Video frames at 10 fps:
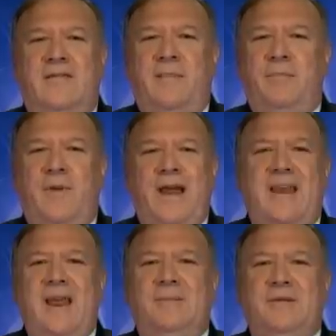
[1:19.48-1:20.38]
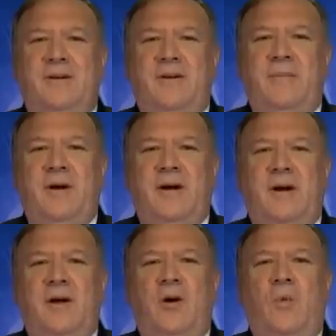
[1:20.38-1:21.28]
some brand names here in
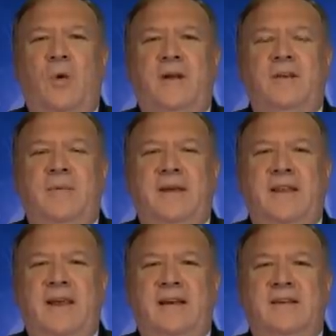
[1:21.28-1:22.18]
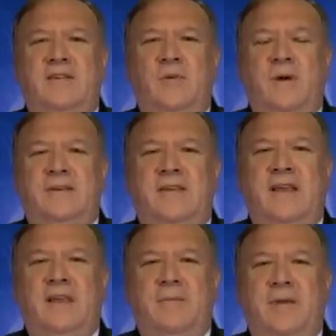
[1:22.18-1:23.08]
America, want to be connected to what's
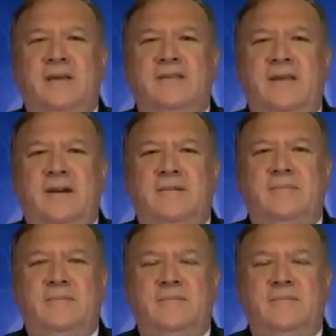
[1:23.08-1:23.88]
taking place there.